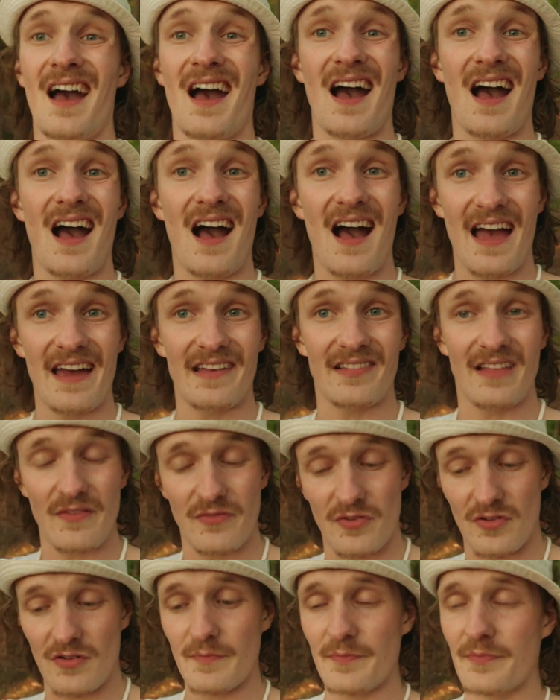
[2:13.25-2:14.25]
high
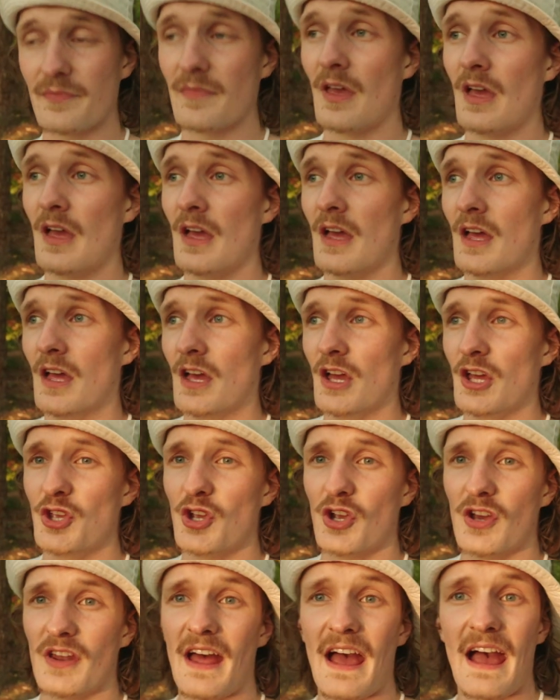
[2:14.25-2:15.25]
level,
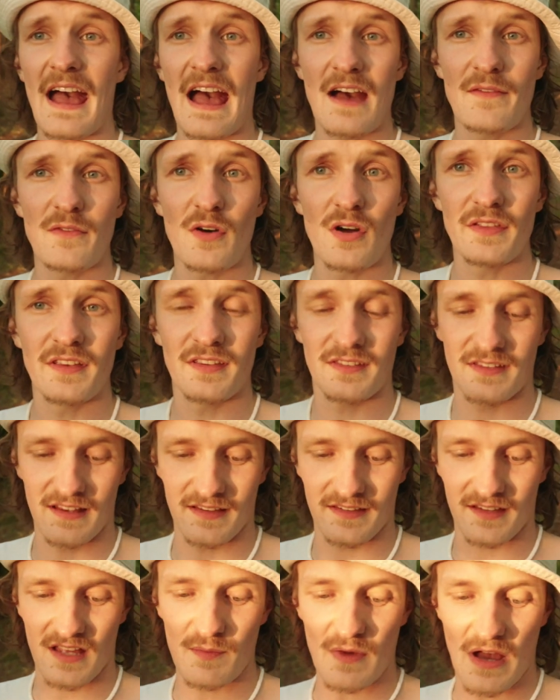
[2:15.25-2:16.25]
you're gonna have all these
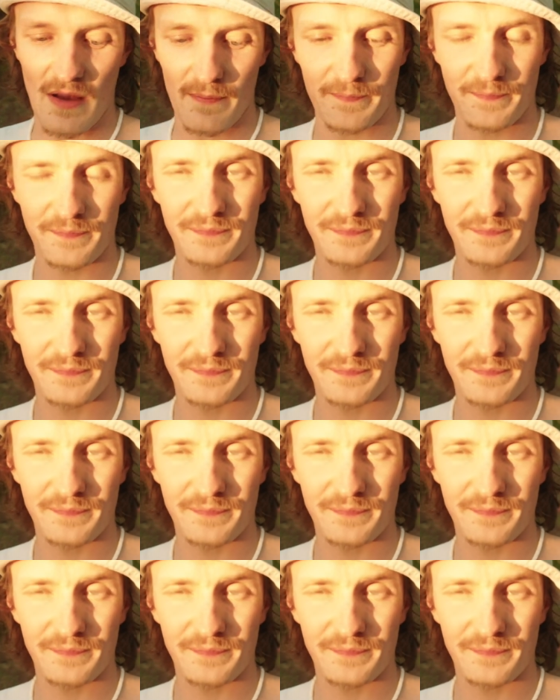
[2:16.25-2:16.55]
things come up.